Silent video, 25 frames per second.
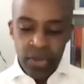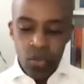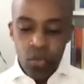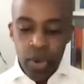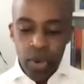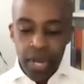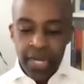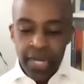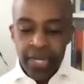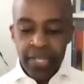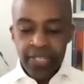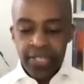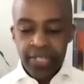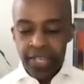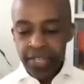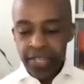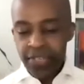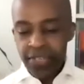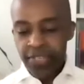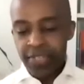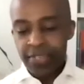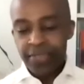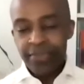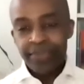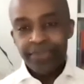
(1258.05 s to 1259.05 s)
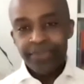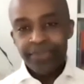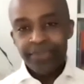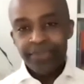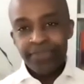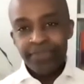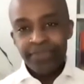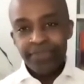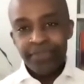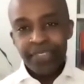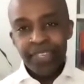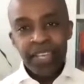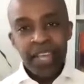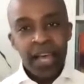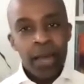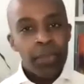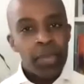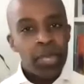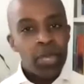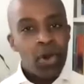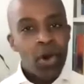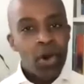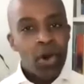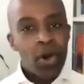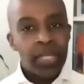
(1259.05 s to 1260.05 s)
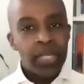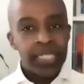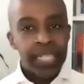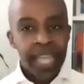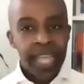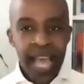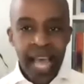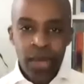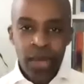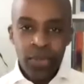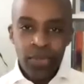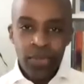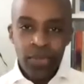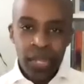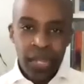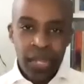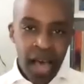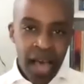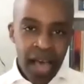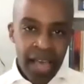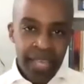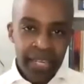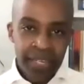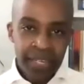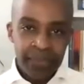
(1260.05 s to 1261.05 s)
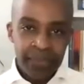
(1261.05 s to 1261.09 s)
Witnesses coming on down the line.